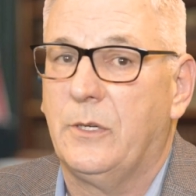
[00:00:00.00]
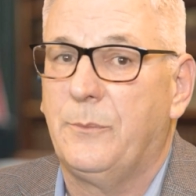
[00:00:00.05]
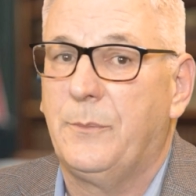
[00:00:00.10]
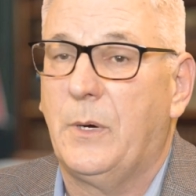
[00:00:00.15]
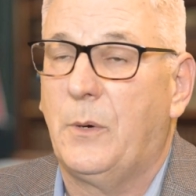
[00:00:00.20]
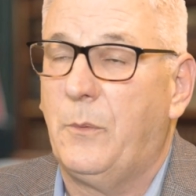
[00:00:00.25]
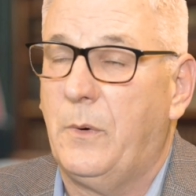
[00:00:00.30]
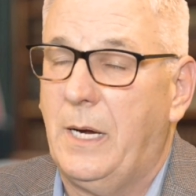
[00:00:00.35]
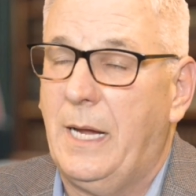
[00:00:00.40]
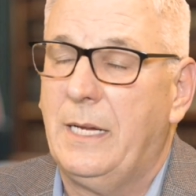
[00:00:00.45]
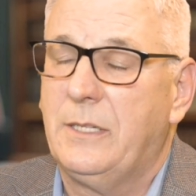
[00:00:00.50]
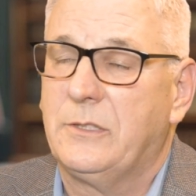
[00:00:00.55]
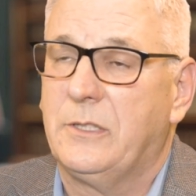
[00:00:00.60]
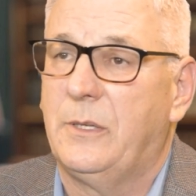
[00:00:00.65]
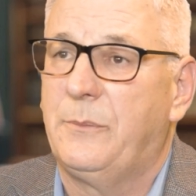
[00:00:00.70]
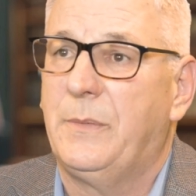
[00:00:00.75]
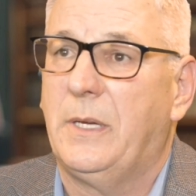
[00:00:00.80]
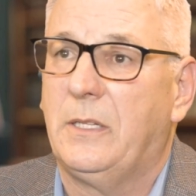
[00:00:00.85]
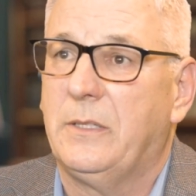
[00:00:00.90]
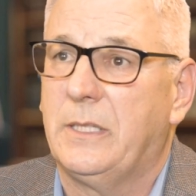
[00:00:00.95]
but we're actually
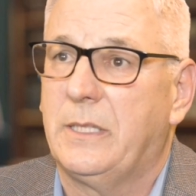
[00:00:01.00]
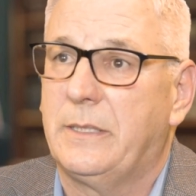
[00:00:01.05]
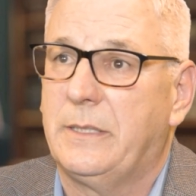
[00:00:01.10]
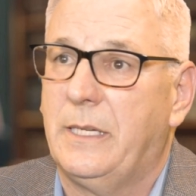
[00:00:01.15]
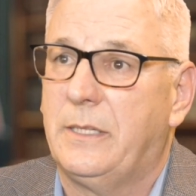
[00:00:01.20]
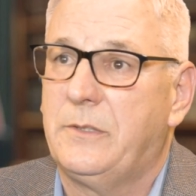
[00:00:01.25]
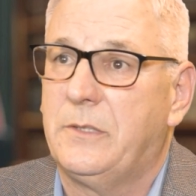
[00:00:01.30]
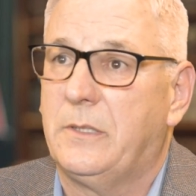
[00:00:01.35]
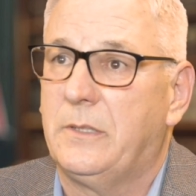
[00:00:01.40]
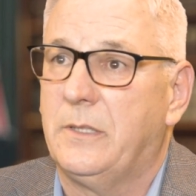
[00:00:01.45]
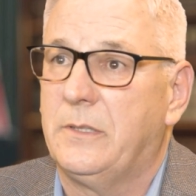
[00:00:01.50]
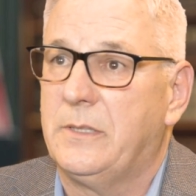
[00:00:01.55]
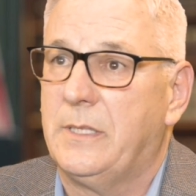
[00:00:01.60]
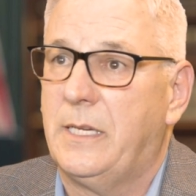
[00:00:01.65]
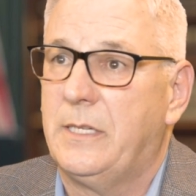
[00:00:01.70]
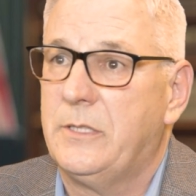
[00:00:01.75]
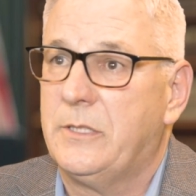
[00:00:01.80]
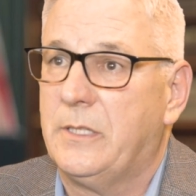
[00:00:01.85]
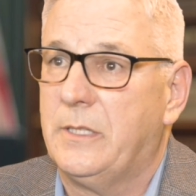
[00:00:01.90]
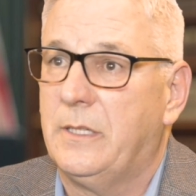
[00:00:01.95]
building
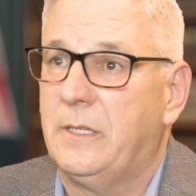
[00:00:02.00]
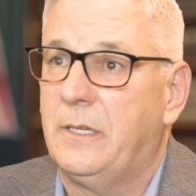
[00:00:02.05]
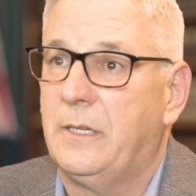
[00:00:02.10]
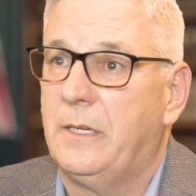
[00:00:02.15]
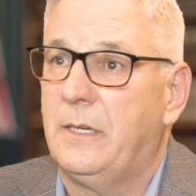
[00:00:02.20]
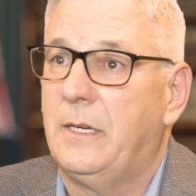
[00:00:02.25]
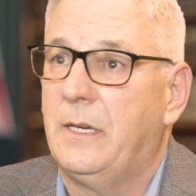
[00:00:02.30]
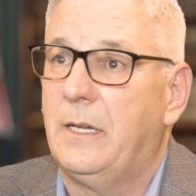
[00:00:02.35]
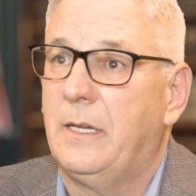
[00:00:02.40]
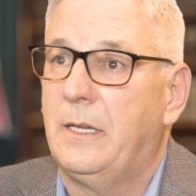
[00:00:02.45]
digitalization